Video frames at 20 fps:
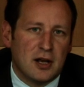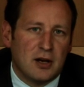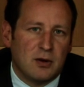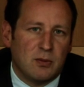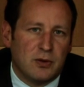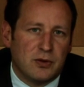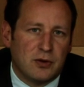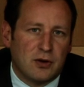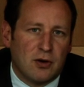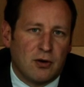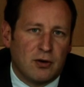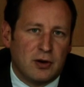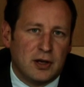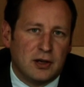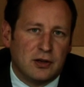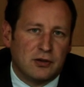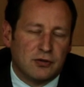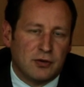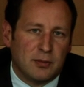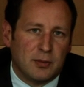with
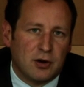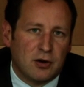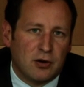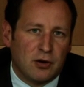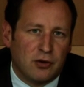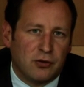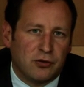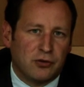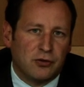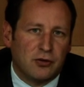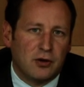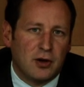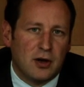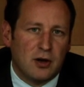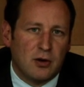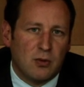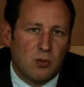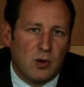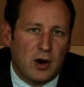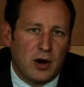colleagues from across
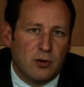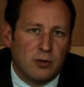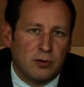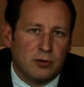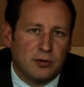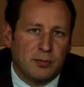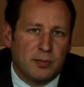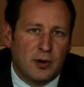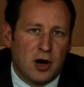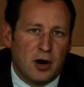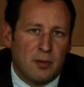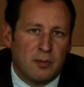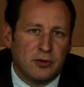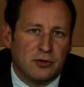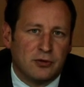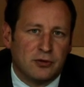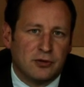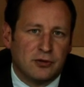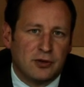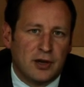Whitehall
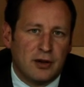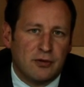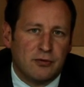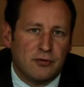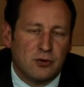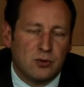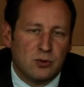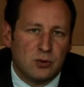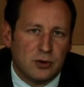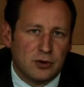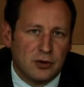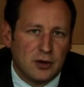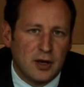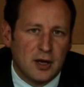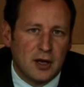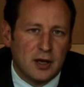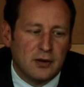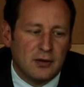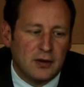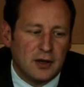departments to take forward
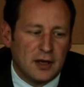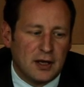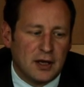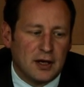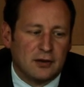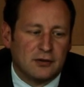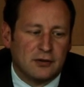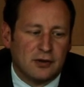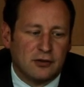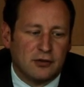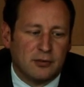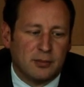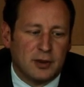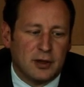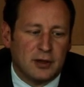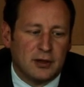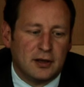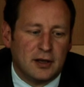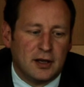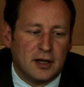the
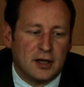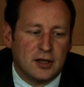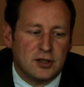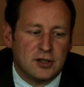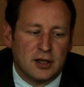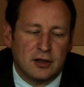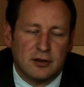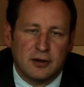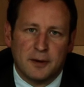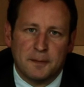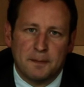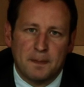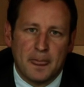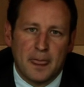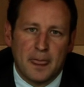e-accessibility agenda.